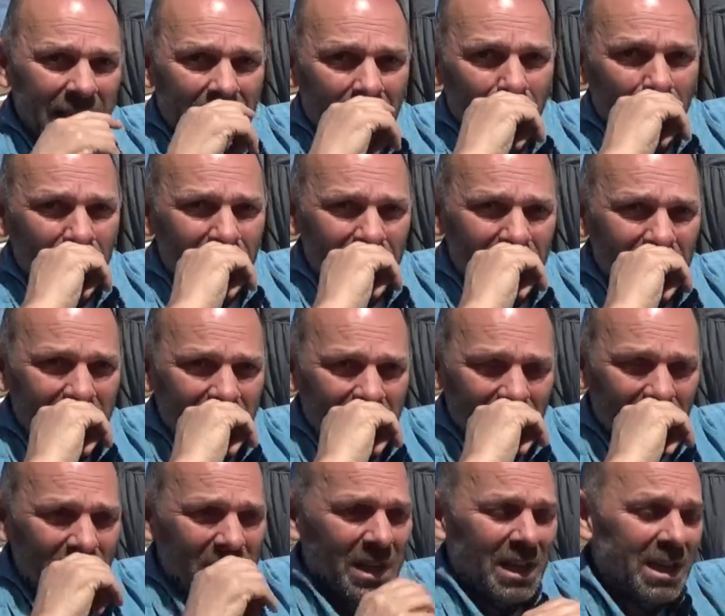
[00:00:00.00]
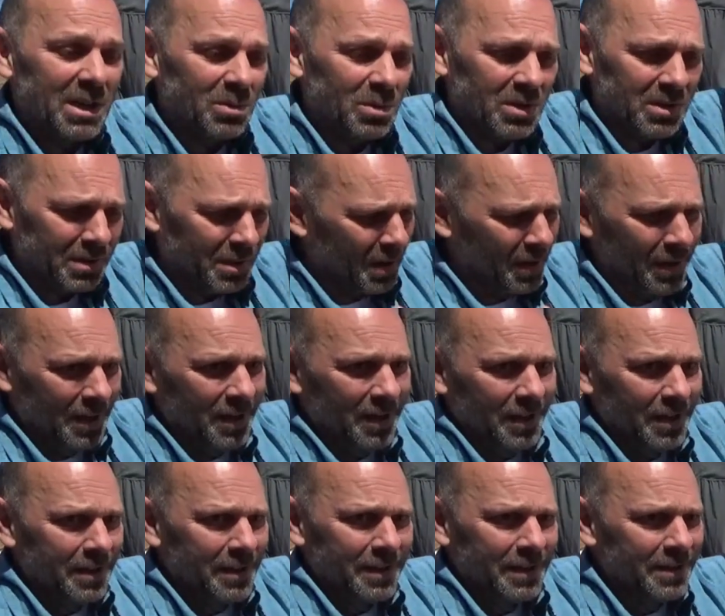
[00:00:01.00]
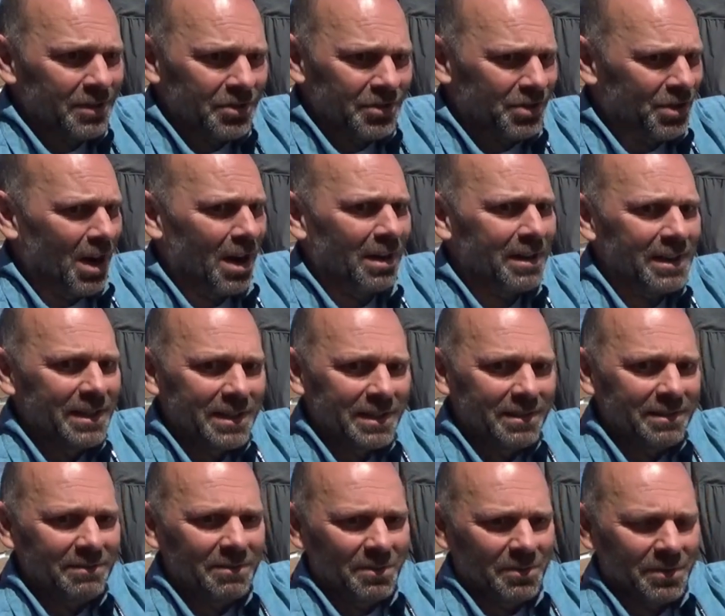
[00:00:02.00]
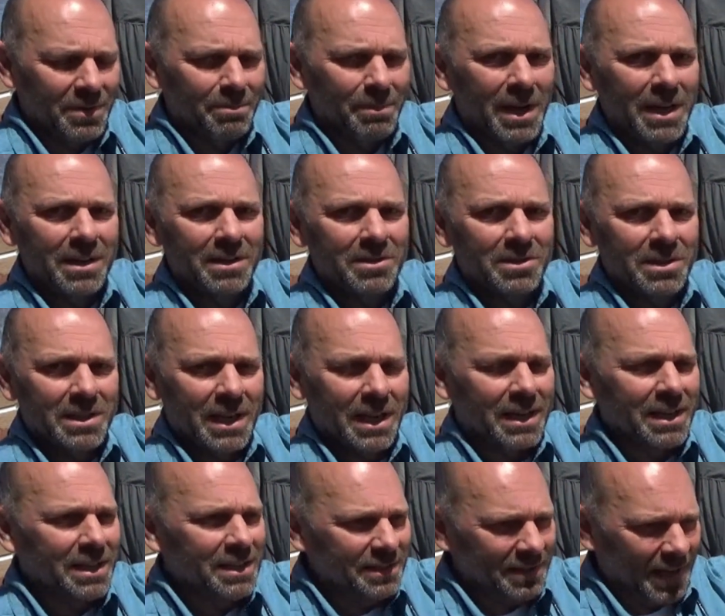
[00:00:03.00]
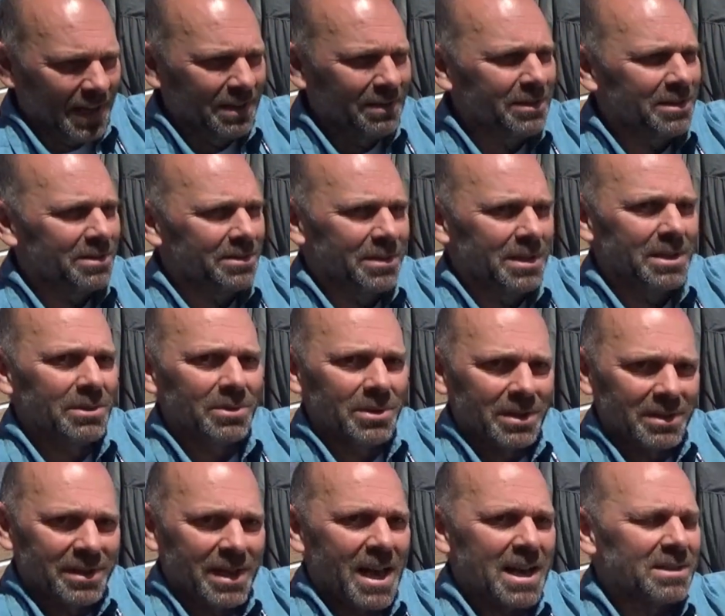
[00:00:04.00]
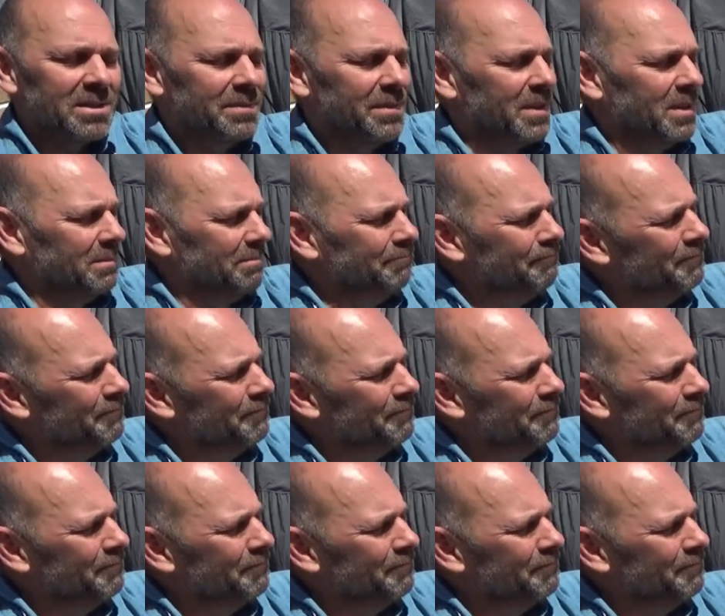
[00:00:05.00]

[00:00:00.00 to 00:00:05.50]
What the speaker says: neighborhood too, and he was jogging, from my understanding, down the street with a saxophone.